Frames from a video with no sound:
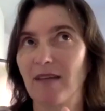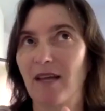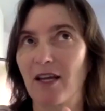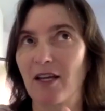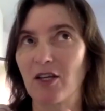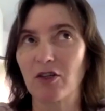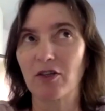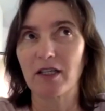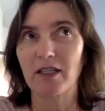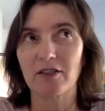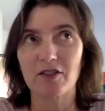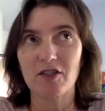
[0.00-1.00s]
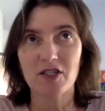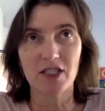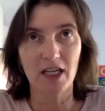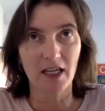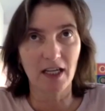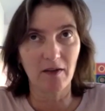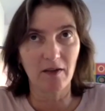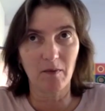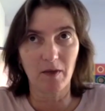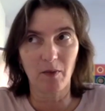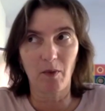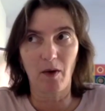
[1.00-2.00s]
you're either sticking
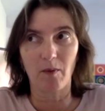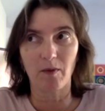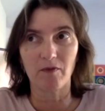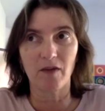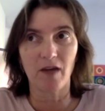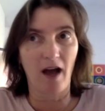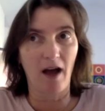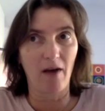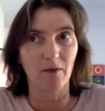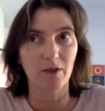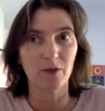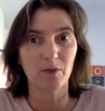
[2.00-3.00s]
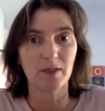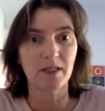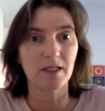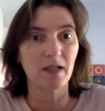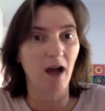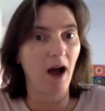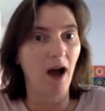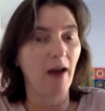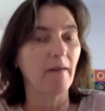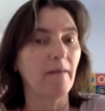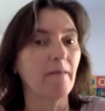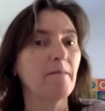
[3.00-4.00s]
with what we've got, which was not
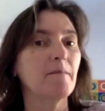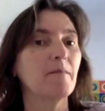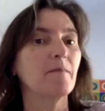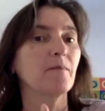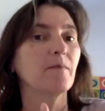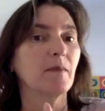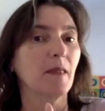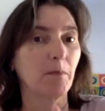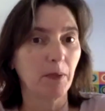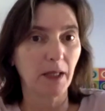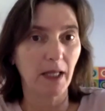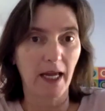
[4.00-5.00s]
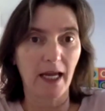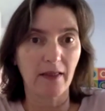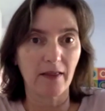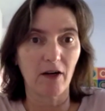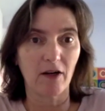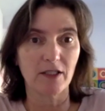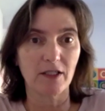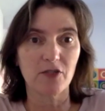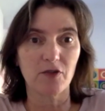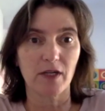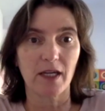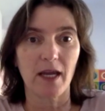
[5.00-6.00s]
the plan that our
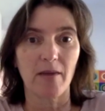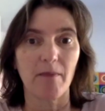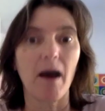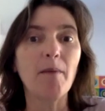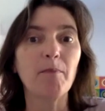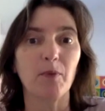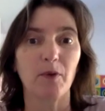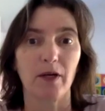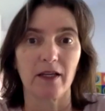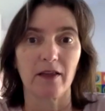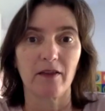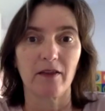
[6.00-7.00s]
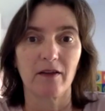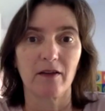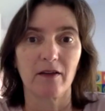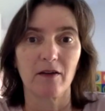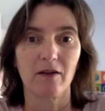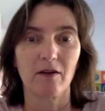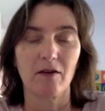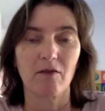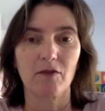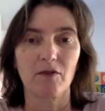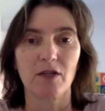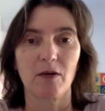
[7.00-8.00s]
district came up with
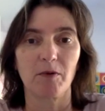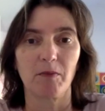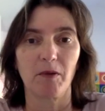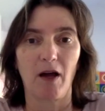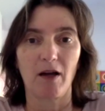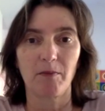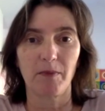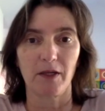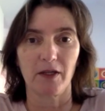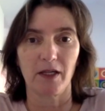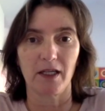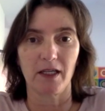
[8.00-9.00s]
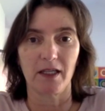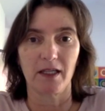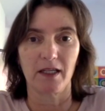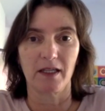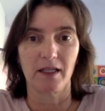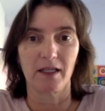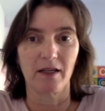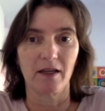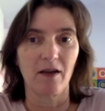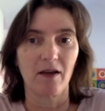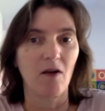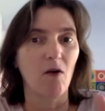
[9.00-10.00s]
for double block period,
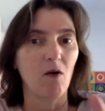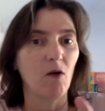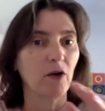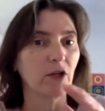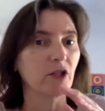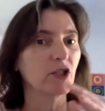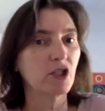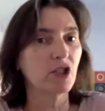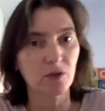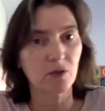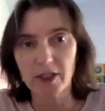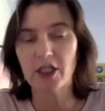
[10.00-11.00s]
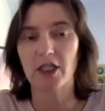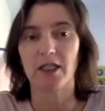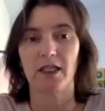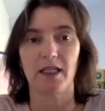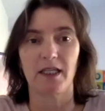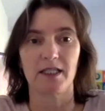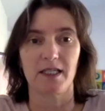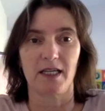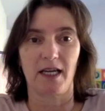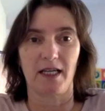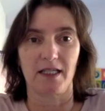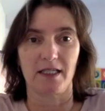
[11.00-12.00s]
or you're switching the kids
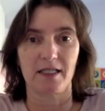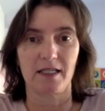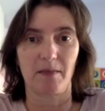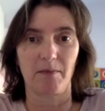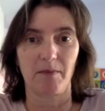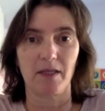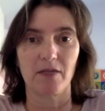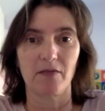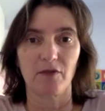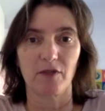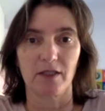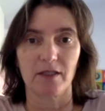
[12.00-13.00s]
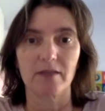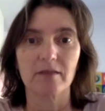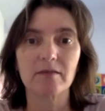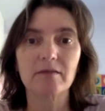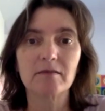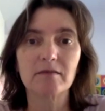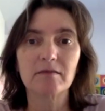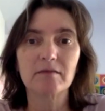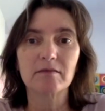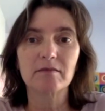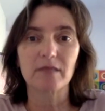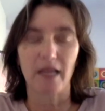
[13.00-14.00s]
again into a different
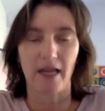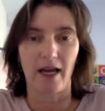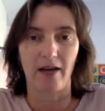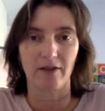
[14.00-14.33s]
layout.